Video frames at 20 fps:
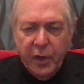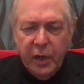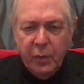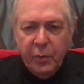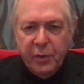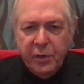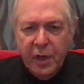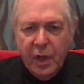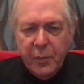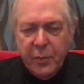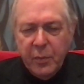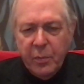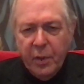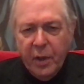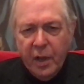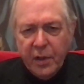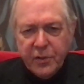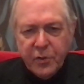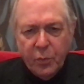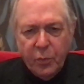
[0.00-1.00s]
It would not be
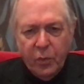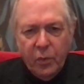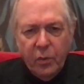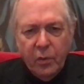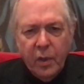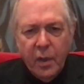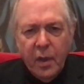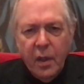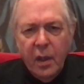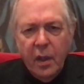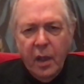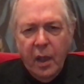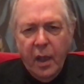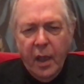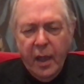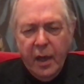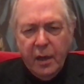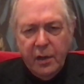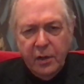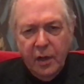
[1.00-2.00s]
possible
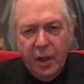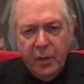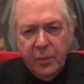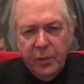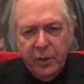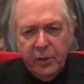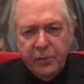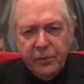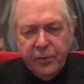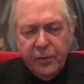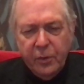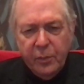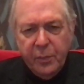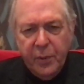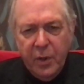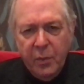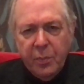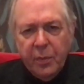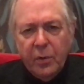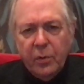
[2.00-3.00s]
had it not been for
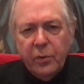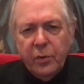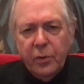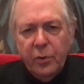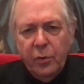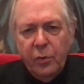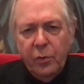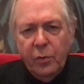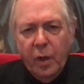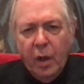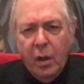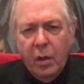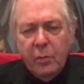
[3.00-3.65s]
people who